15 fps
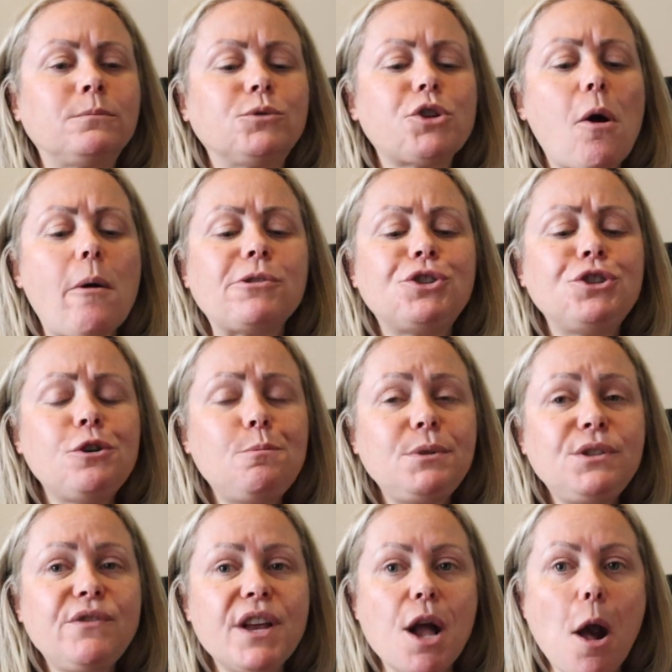So Snoop
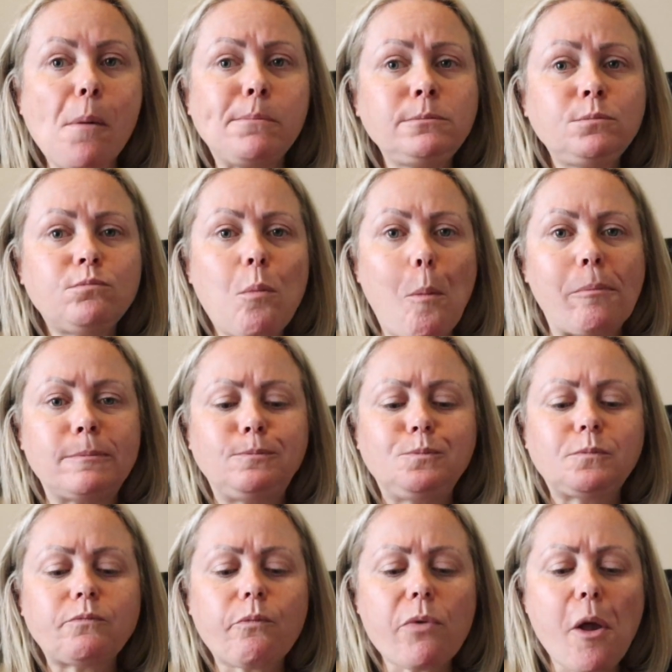is vegan,
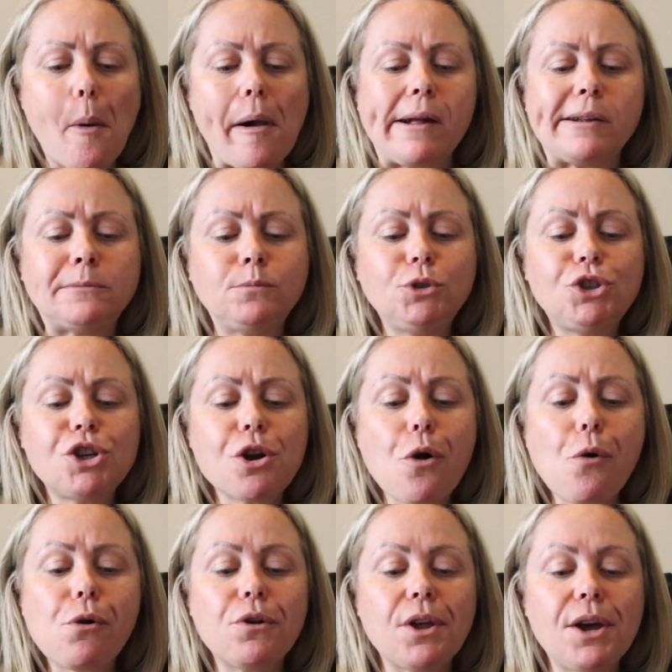and you should
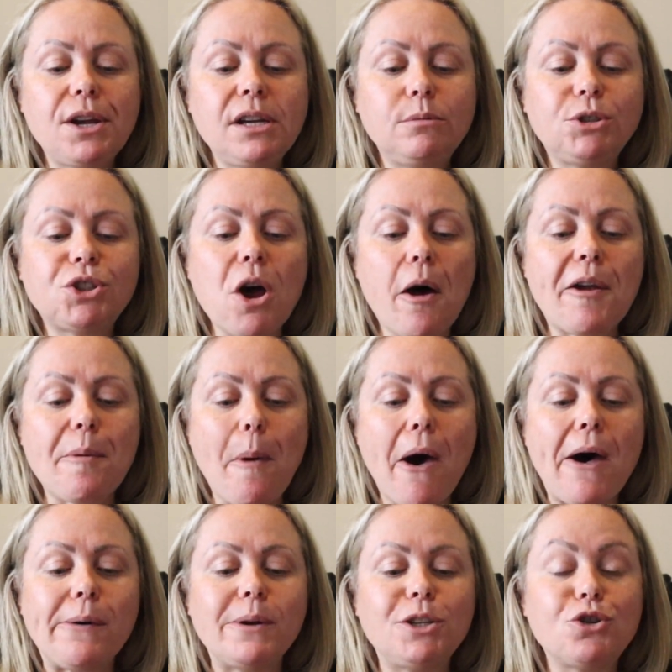Google it. He was talking about
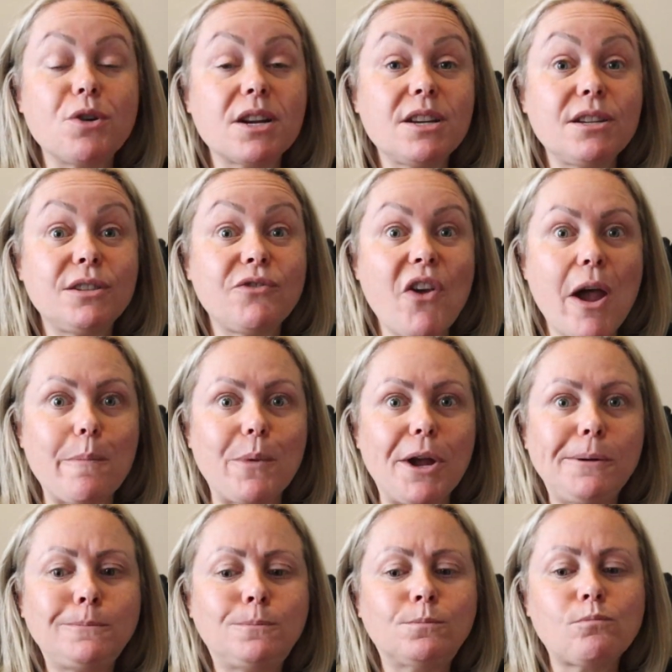how he tricked his
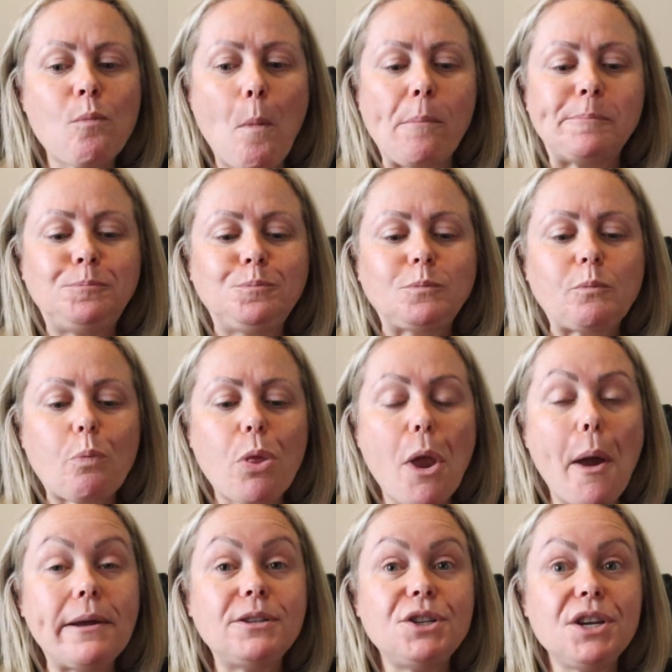family
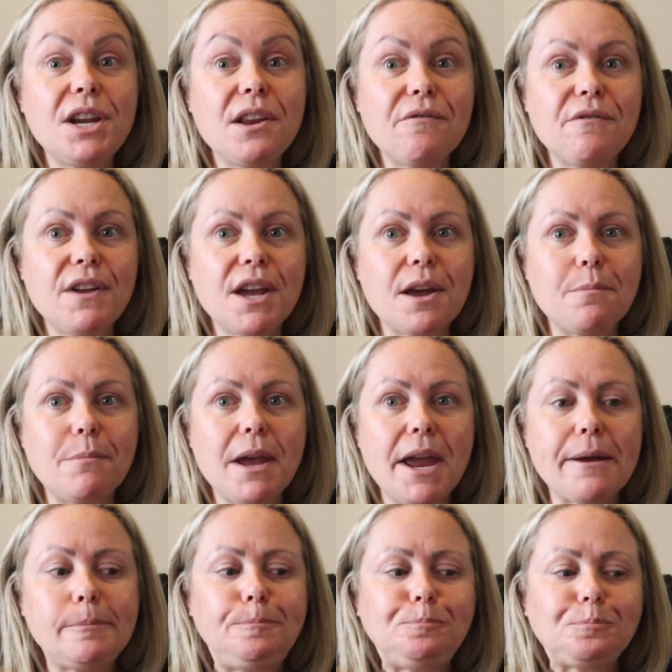into eating vegan
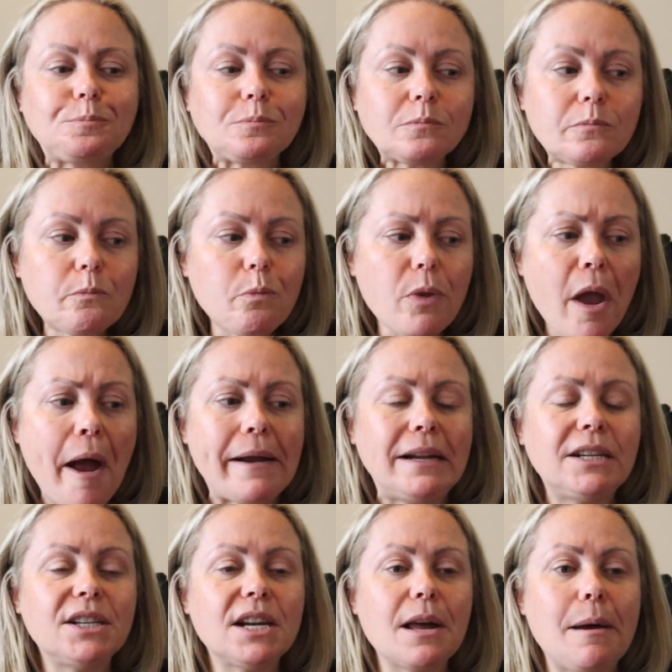meat. And
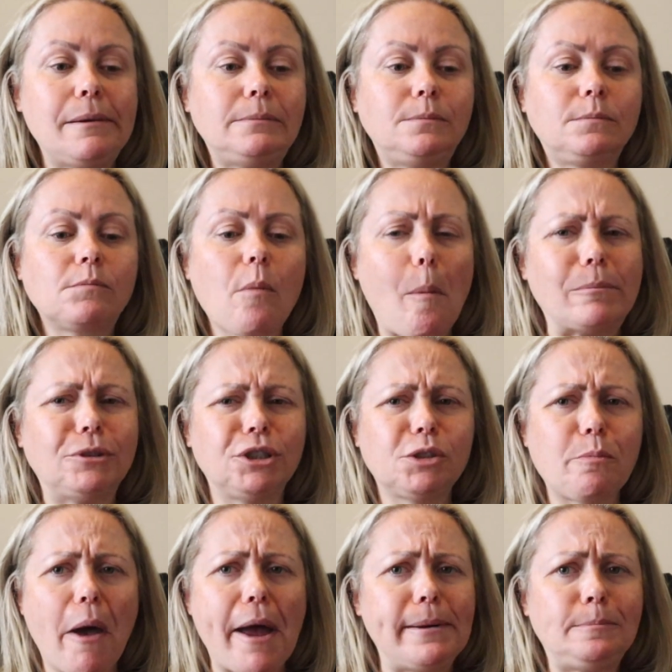he did it
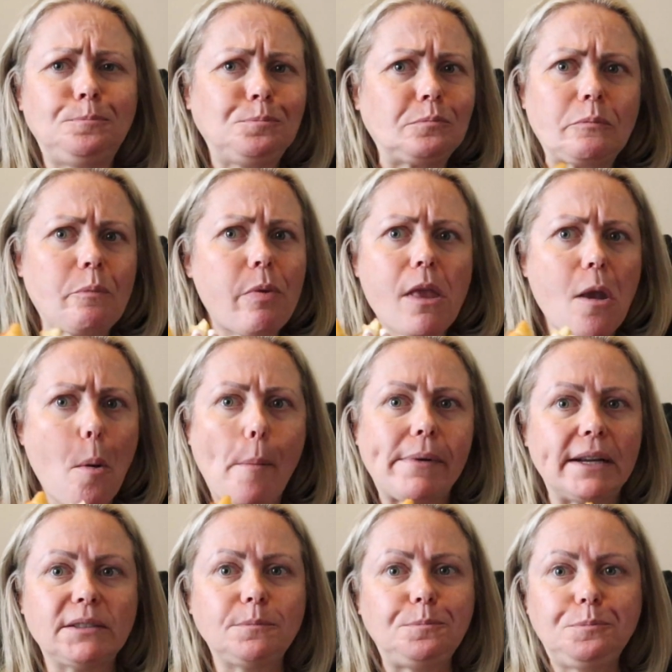just by
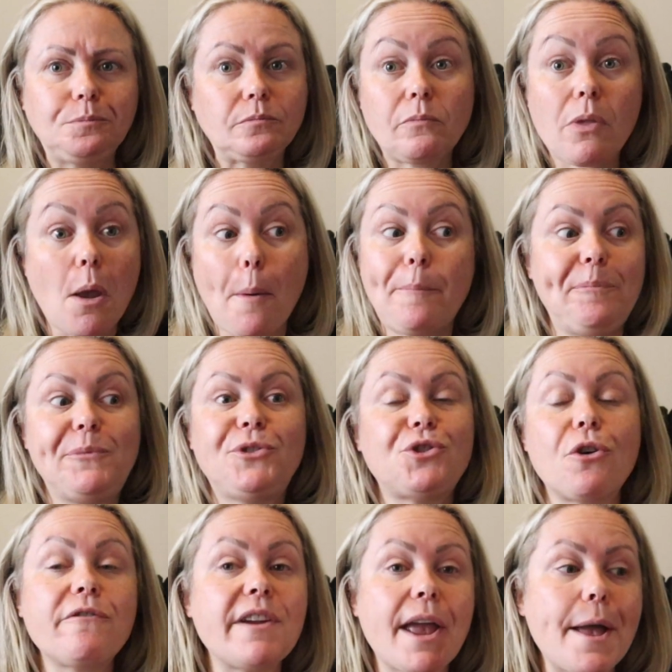like
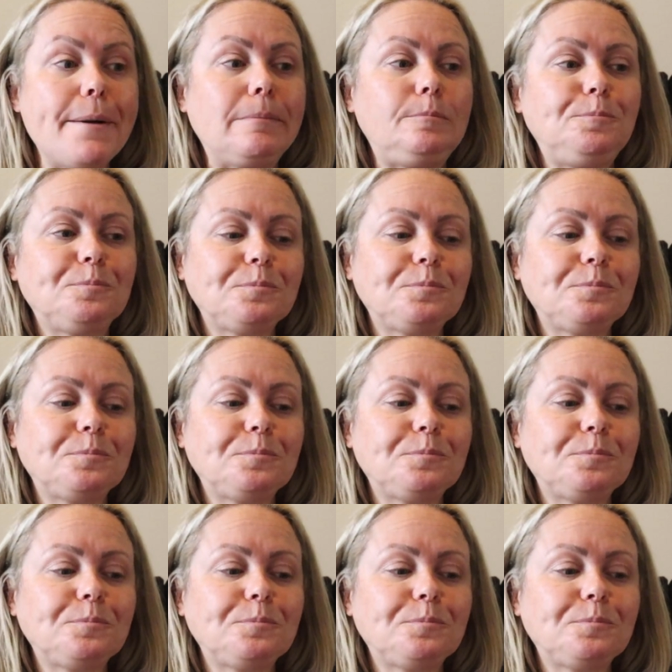serving it,